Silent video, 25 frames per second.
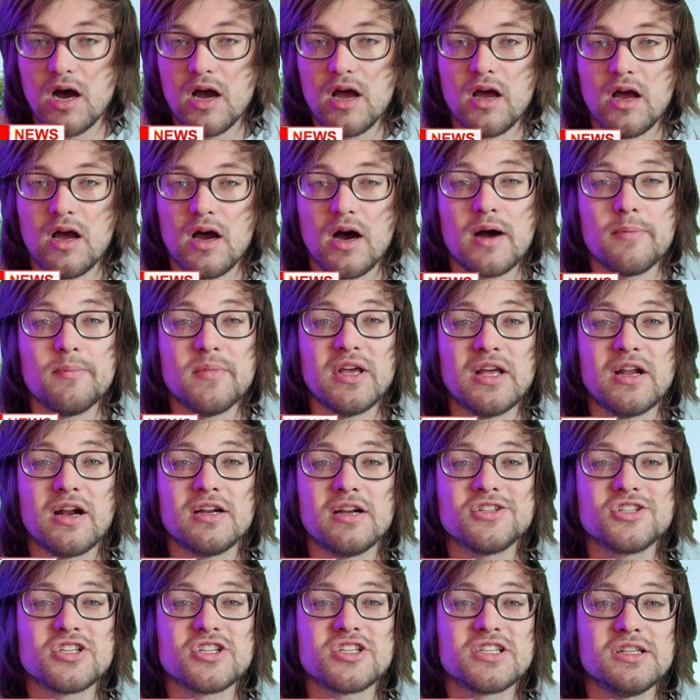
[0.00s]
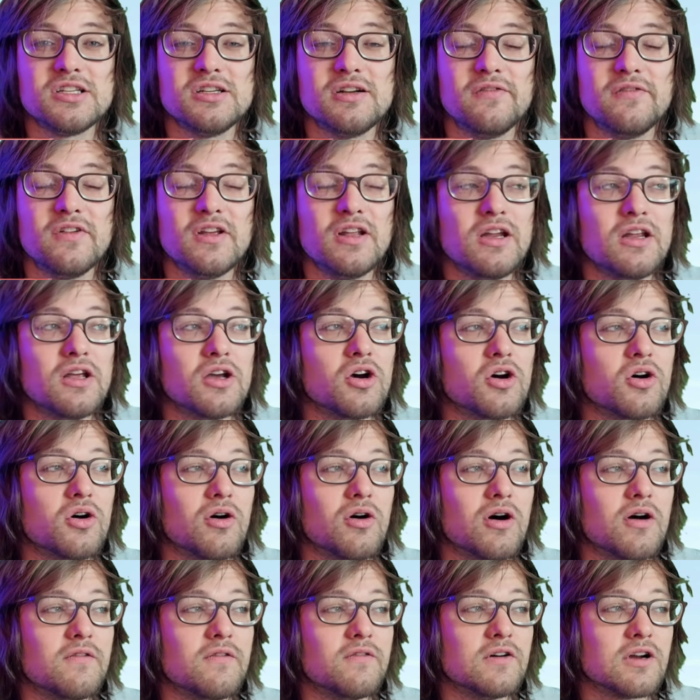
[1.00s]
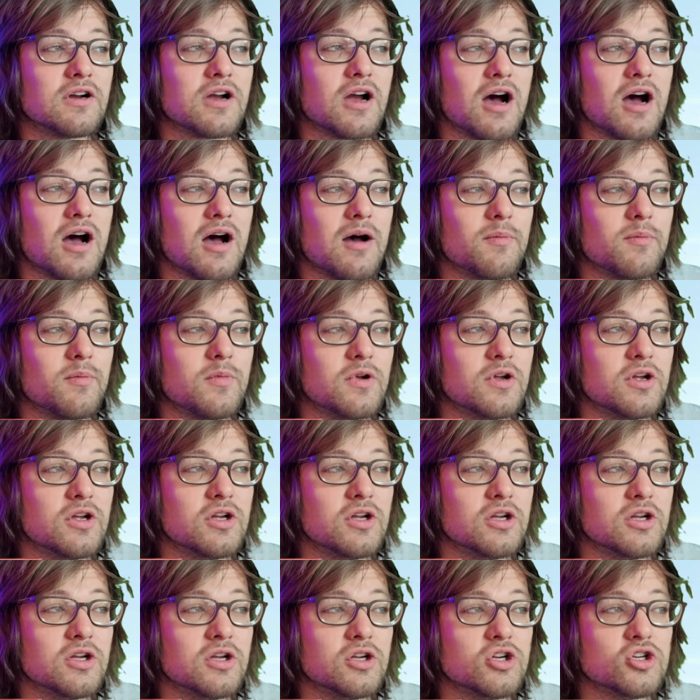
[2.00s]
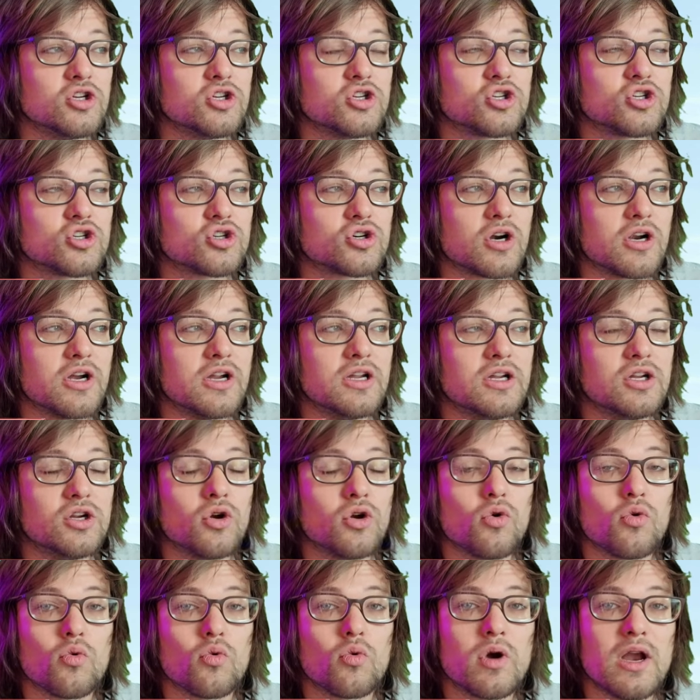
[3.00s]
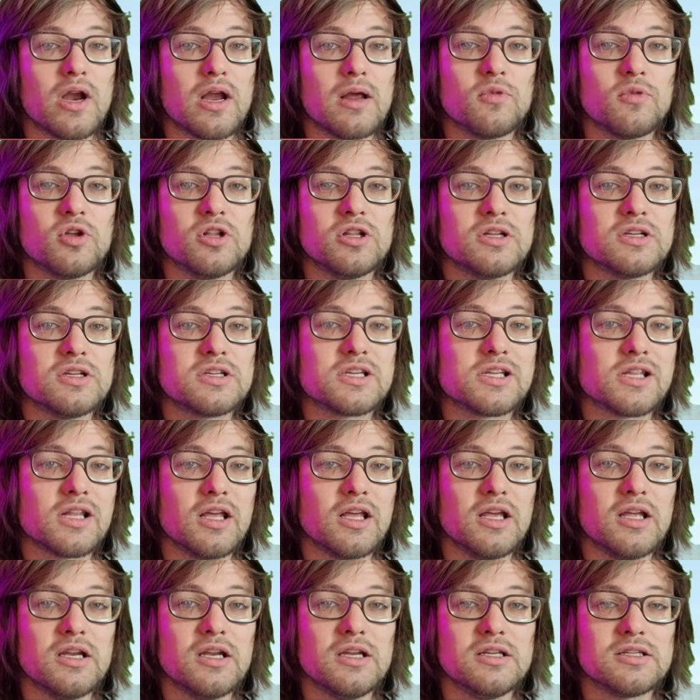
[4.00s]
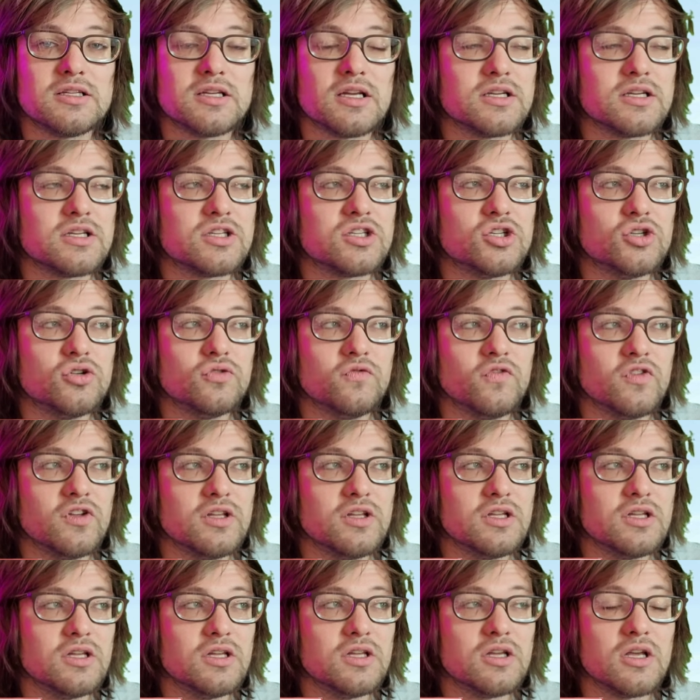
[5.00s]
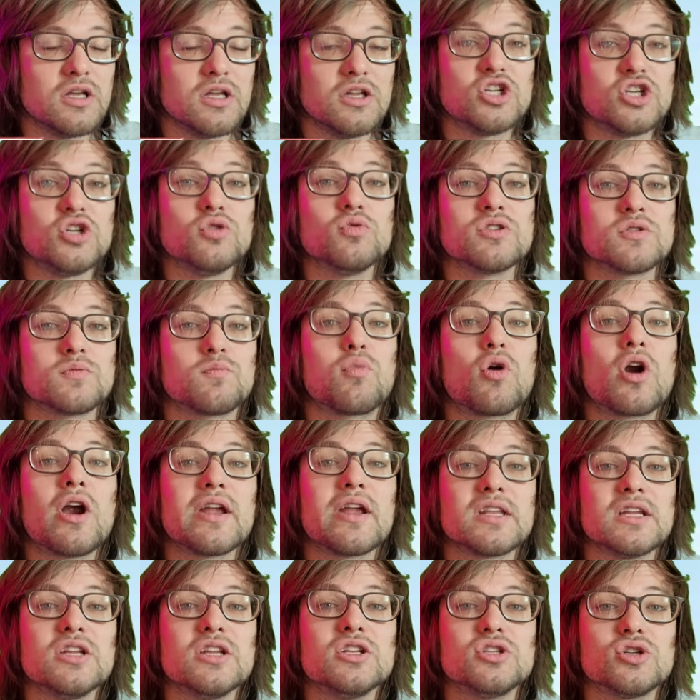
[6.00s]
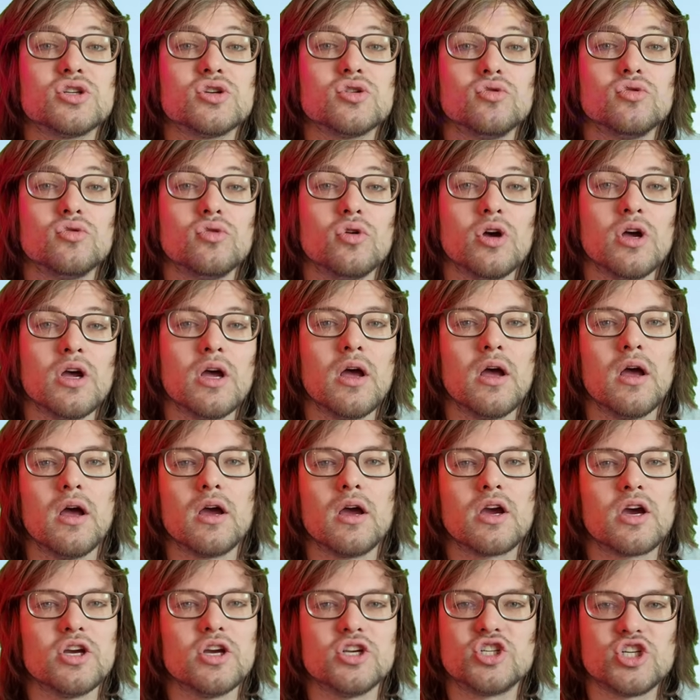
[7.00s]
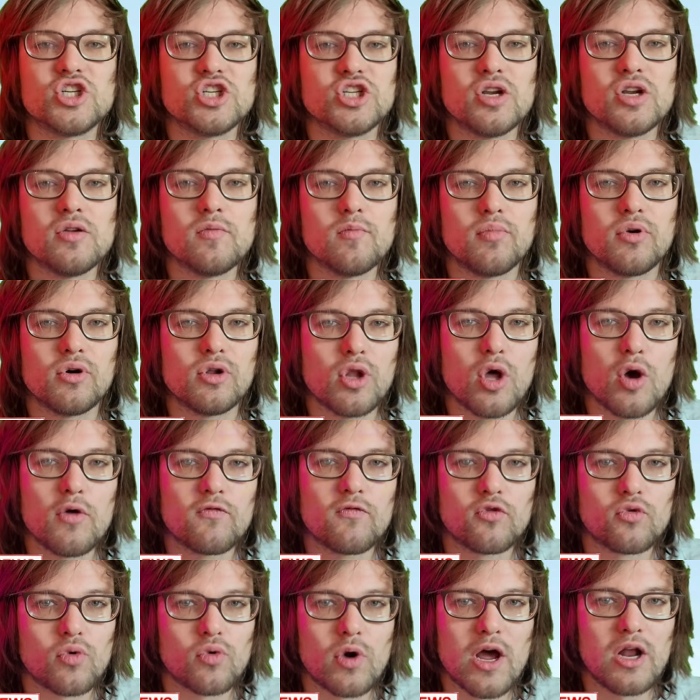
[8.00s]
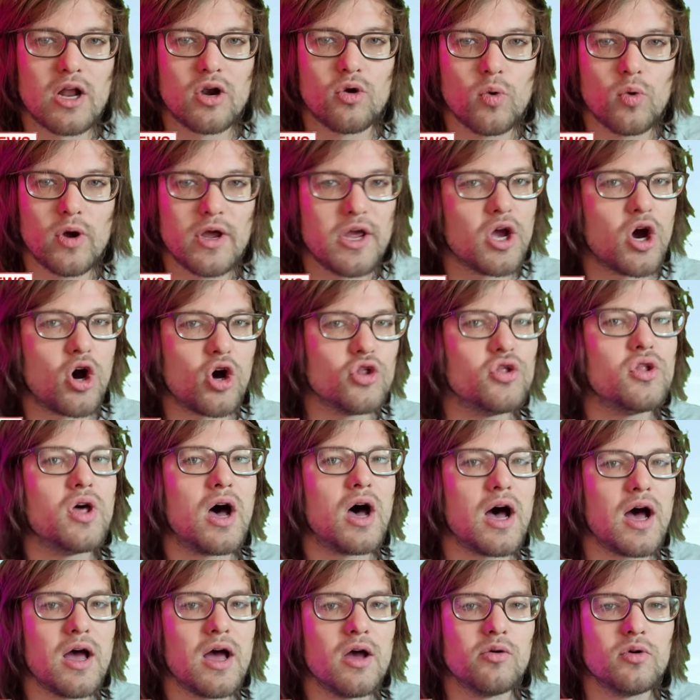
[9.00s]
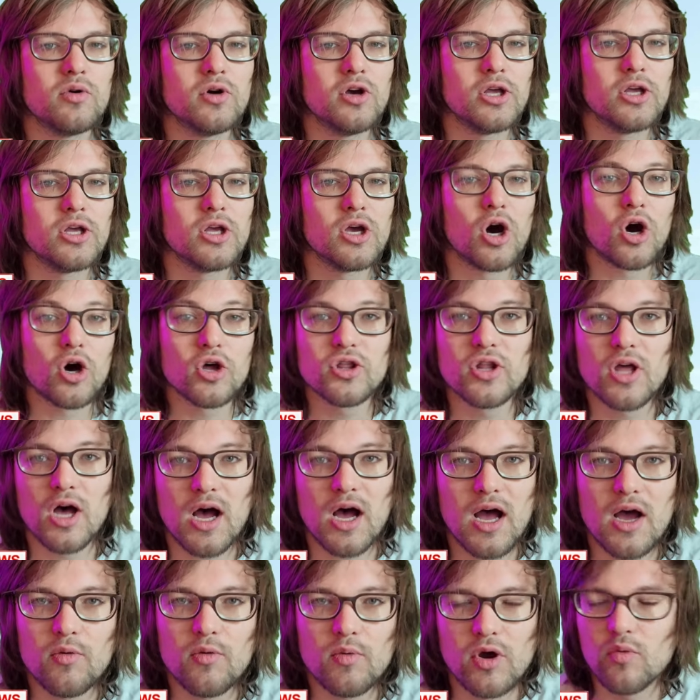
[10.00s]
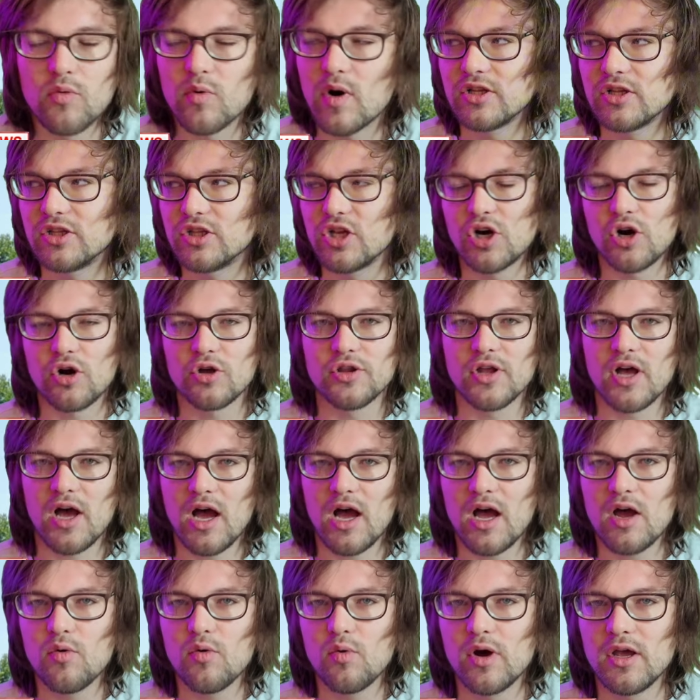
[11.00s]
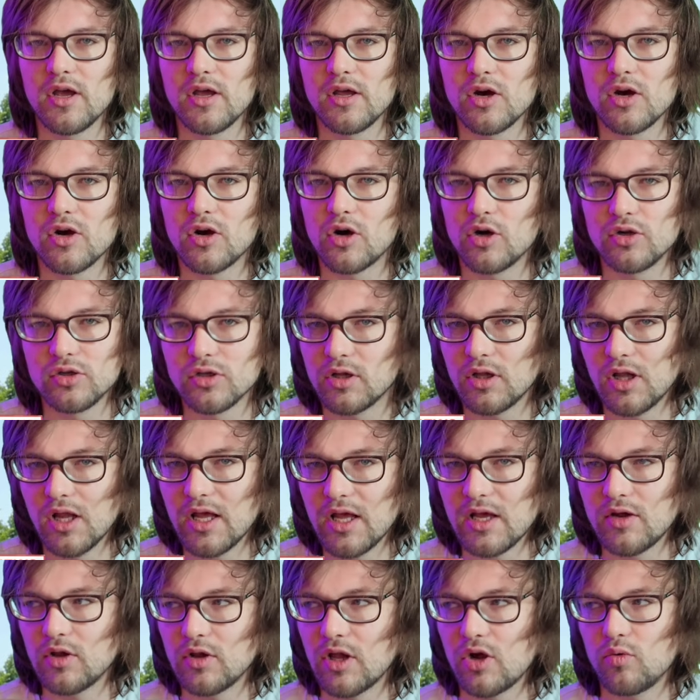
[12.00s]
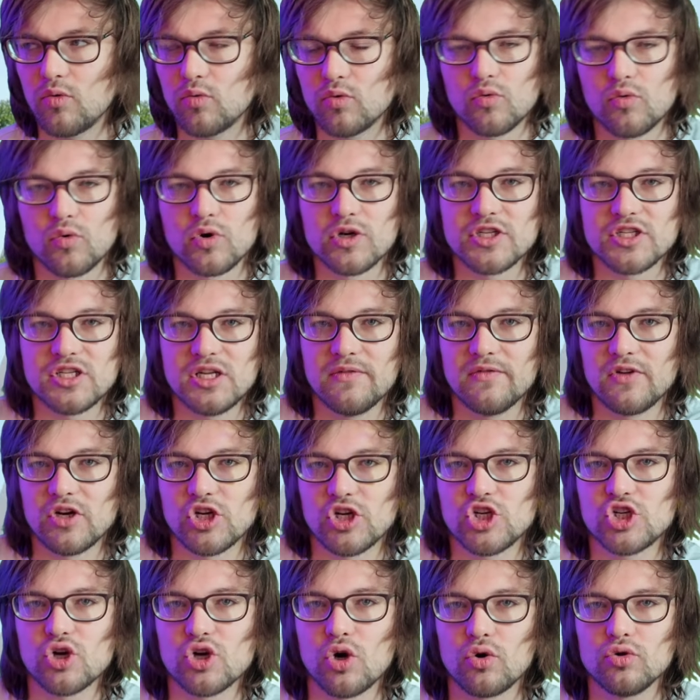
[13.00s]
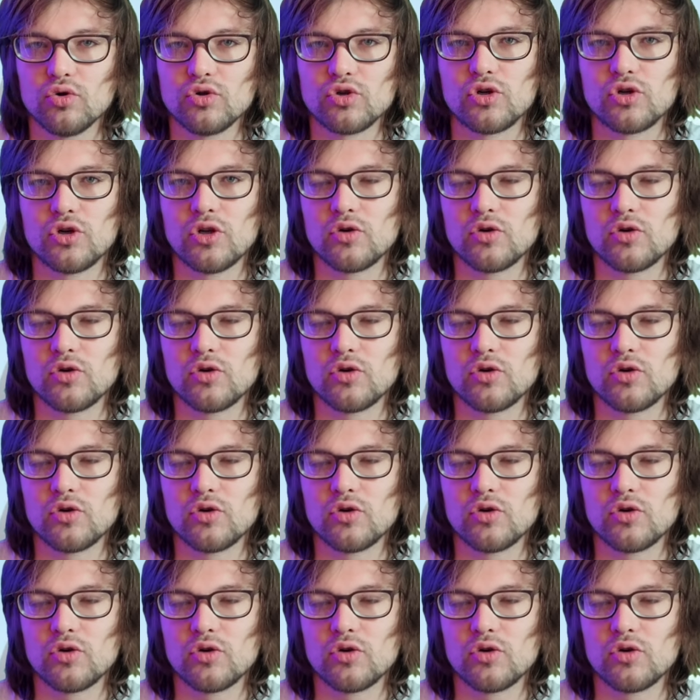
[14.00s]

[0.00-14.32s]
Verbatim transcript: I, I man, I just seen a video of a cop straight ramming this lady's S U V. She was pregnant too, cause she didn't pull over right away on the highway, on the highway, right there on the highway, on the lane. Like there wasn't even a shoulder.